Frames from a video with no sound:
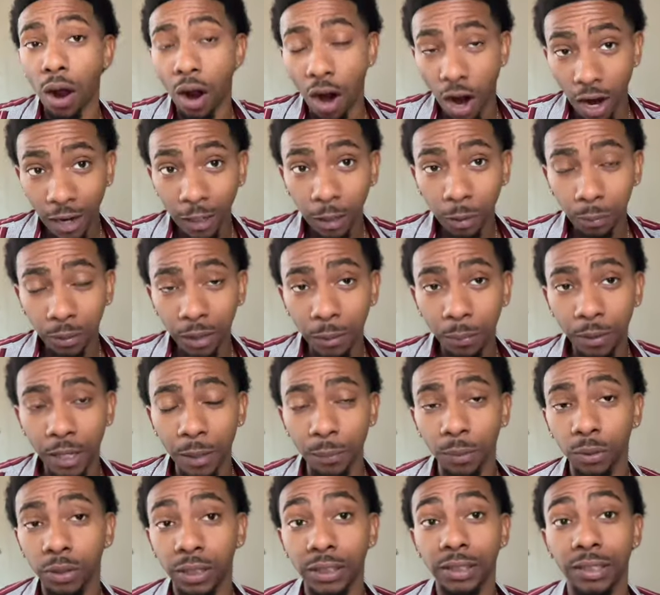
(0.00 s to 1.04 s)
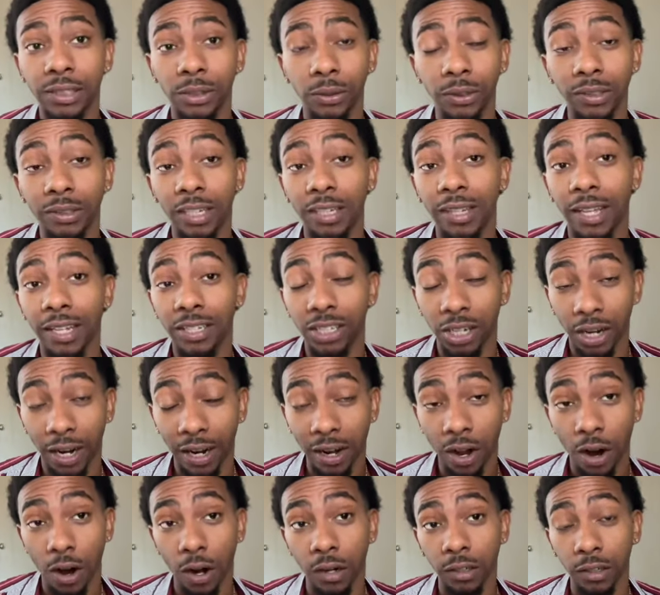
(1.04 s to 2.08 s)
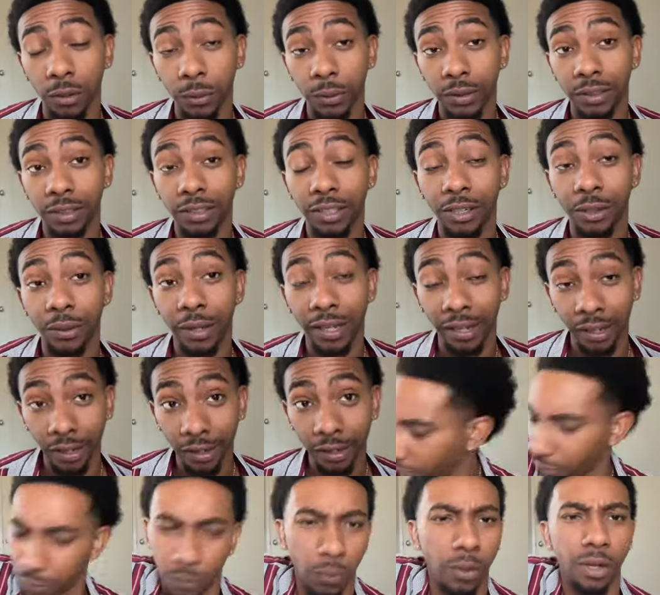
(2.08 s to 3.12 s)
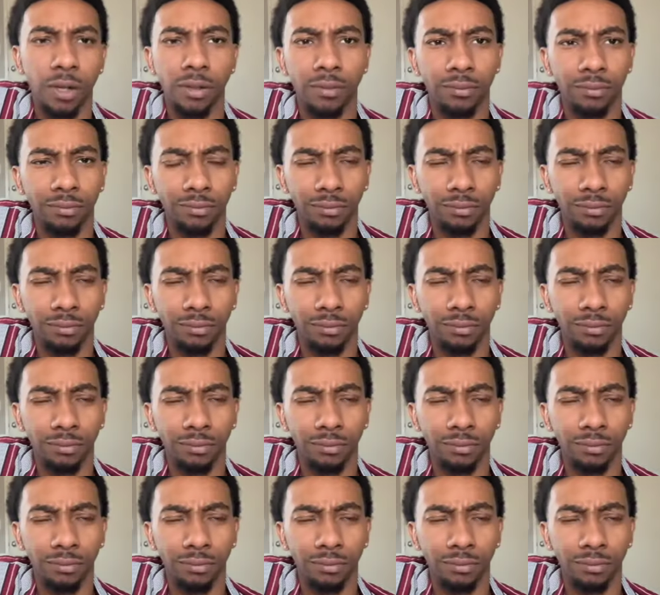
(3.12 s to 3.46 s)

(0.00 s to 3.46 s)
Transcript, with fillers: arguably people could still say that Jack Harlow was still here, well,